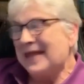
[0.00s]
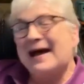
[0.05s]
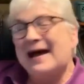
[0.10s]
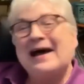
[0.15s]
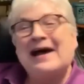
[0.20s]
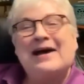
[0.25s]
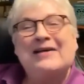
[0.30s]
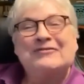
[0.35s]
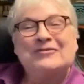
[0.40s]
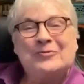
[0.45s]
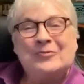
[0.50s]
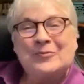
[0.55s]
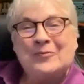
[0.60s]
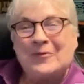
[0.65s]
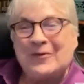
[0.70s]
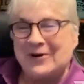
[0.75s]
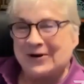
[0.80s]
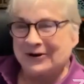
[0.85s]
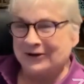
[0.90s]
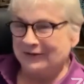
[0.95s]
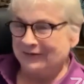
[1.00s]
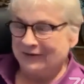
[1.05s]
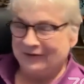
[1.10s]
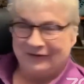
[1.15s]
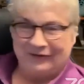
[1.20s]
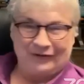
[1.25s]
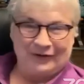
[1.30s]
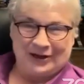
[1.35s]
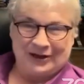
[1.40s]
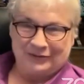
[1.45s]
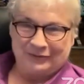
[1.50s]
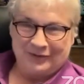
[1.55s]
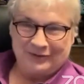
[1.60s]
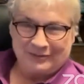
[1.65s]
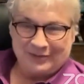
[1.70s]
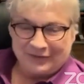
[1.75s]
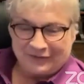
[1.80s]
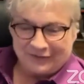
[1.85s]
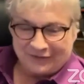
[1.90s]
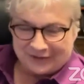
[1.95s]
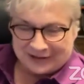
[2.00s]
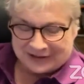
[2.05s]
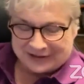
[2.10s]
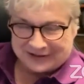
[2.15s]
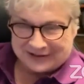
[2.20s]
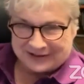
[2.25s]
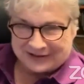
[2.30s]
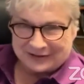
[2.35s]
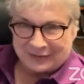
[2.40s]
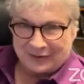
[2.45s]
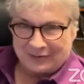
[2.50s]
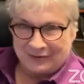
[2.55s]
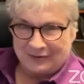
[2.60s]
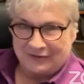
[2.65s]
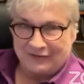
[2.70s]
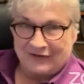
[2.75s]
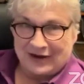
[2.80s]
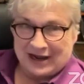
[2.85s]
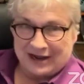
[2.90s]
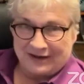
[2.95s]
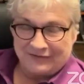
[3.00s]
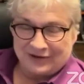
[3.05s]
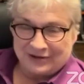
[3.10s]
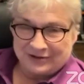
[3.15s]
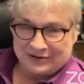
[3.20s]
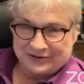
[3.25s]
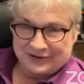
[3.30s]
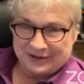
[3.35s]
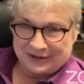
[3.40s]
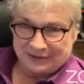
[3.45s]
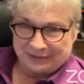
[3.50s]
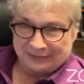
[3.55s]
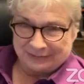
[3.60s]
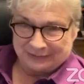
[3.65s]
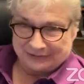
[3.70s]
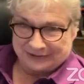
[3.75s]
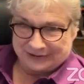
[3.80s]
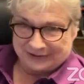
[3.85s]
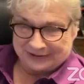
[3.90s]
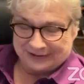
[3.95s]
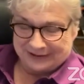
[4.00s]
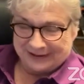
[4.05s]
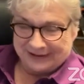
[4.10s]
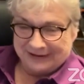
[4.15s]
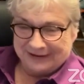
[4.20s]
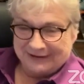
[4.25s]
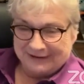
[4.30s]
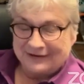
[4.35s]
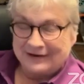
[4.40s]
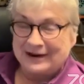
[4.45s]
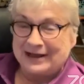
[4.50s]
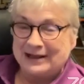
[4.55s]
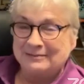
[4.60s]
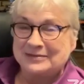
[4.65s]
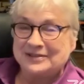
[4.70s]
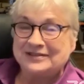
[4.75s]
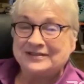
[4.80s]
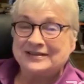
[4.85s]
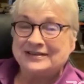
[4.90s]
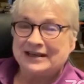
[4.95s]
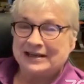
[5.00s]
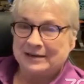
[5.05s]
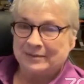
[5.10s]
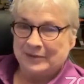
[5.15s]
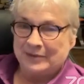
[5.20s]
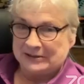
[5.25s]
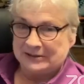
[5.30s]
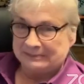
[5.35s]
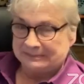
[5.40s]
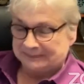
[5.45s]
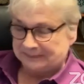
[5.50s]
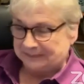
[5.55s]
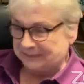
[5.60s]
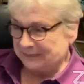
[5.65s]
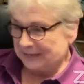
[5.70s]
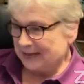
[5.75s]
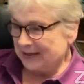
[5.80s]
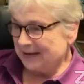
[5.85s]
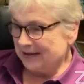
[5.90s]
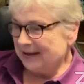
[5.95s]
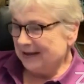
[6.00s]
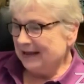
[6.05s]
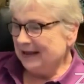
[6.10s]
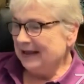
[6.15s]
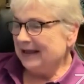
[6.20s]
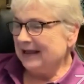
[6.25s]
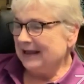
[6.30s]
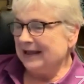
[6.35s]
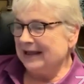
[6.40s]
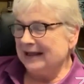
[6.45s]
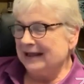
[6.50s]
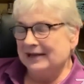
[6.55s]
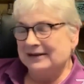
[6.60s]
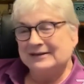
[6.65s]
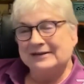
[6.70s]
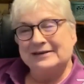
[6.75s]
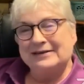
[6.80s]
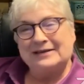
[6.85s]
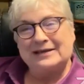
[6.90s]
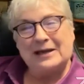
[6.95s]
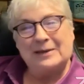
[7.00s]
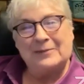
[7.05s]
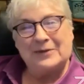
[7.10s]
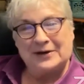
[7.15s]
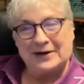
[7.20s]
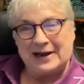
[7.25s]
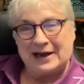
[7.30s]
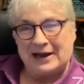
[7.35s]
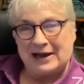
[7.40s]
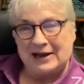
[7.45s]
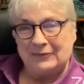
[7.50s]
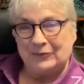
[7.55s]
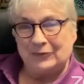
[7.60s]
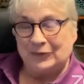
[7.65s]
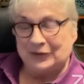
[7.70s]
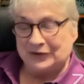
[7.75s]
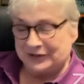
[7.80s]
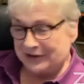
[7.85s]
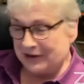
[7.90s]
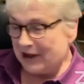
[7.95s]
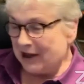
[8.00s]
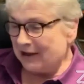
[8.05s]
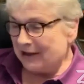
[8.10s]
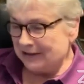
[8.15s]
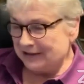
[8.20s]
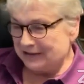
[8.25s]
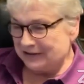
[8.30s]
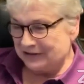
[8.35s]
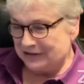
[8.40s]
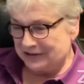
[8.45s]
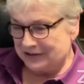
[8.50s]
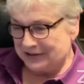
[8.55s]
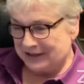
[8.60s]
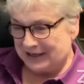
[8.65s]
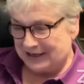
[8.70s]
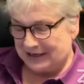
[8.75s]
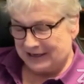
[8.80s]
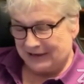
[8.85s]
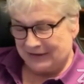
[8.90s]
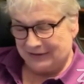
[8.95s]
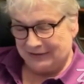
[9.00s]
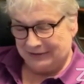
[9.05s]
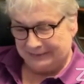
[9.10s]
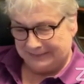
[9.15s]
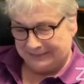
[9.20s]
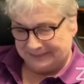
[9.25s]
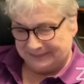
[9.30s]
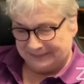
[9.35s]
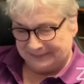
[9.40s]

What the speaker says: I have a wonderful friend. We've been friends since we were 5 years old. Her name is Debbie. And Debbie and I went to college together.